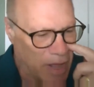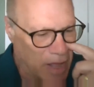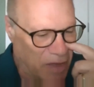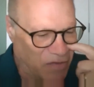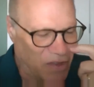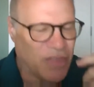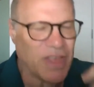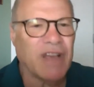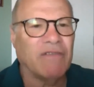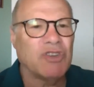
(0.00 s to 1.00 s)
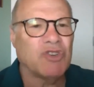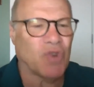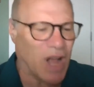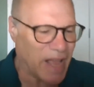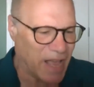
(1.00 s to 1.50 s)
If you think of a
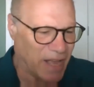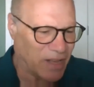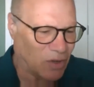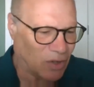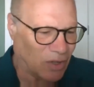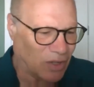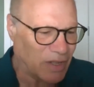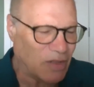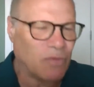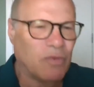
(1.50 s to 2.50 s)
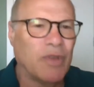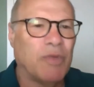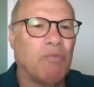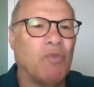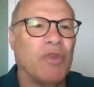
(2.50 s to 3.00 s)
triangle with,
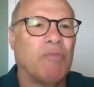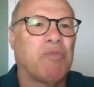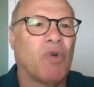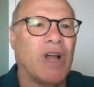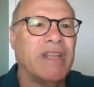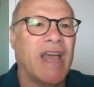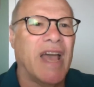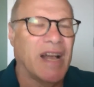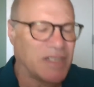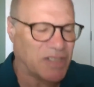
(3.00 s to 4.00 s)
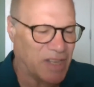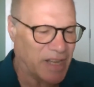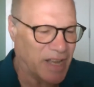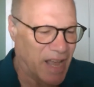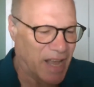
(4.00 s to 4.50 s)
with
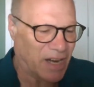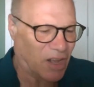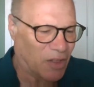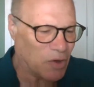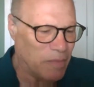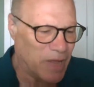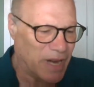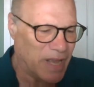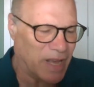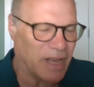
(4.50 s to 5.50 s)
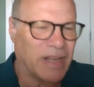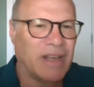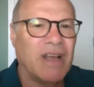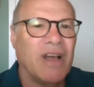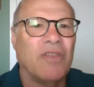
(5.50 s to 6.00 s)
broadcasting and other media,
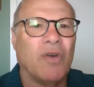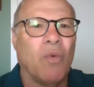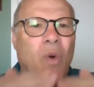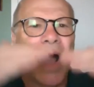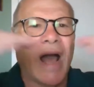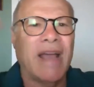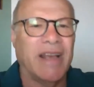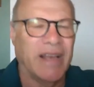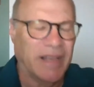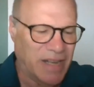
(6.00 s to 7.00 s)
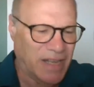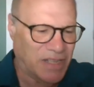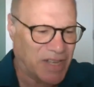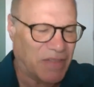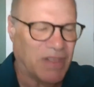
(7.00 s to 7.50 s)
the wide end
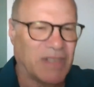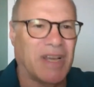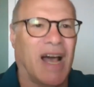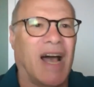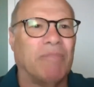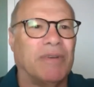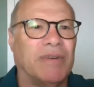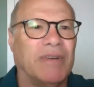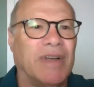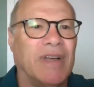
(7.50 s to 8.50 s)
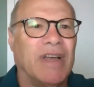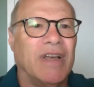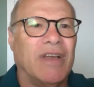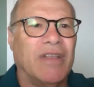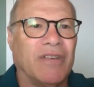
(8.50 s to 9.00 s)
is at the top.
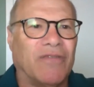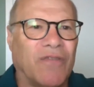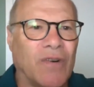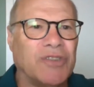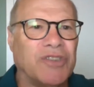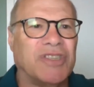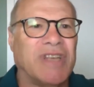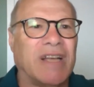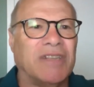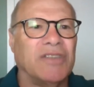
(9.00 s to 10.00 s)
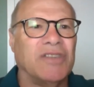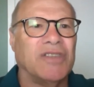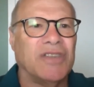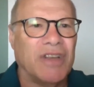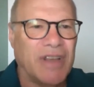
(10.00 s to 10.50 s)
The first
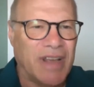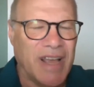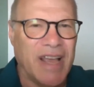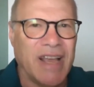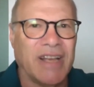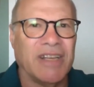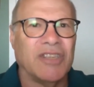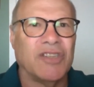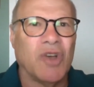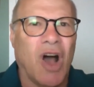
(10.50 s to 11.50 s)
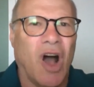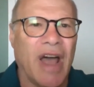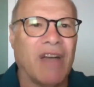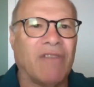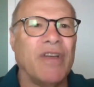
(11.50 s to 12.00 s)
sentence is
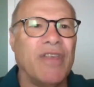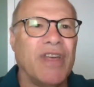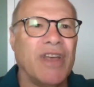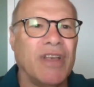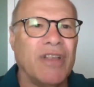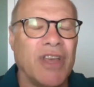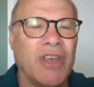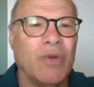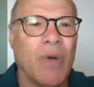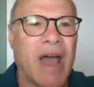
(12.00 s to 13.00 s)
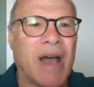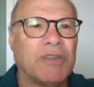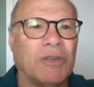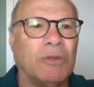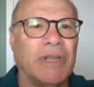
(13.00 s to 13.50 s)
everything that you
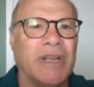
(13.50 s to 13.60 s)
absolutely